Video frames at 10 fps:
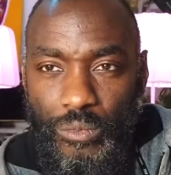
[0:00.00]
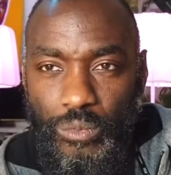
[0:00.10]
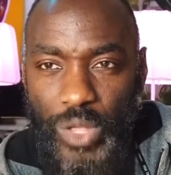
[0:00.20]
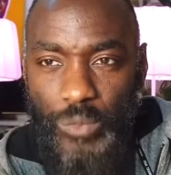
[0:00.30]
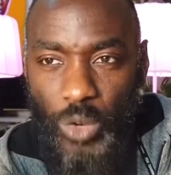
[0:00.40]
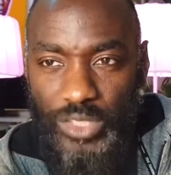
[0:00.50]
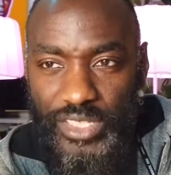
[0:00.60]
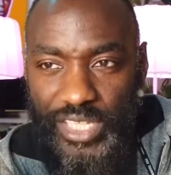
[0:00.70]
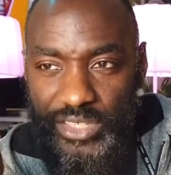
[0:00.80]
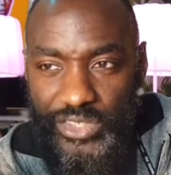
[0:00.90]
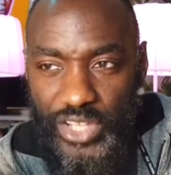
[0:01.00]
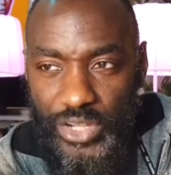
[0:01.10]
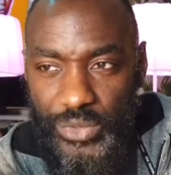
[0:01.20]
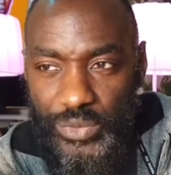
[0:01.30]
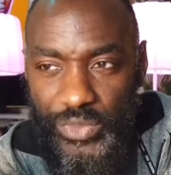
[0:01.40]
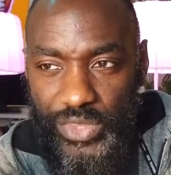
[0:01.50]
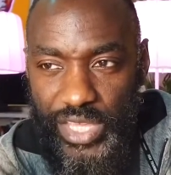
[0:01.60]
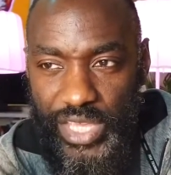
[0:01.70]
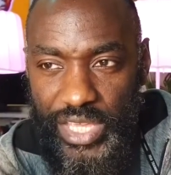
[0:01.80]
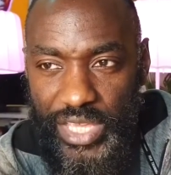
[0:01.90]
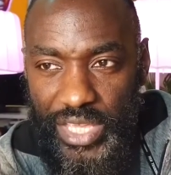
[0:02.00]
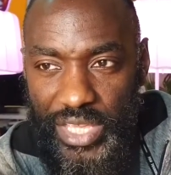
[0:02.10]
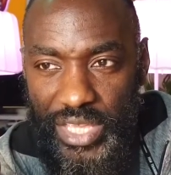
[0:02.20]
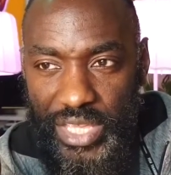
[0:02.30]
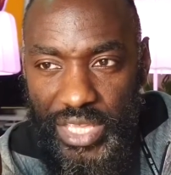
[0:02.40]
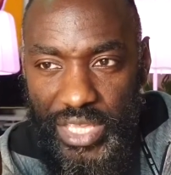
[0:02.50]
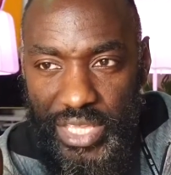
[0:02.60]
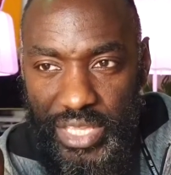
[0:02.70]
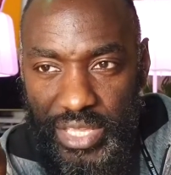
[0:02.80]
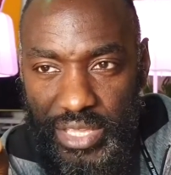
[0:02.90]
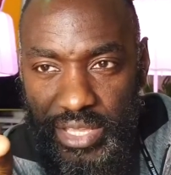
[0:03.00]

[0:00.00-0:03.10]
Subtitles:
We want it so the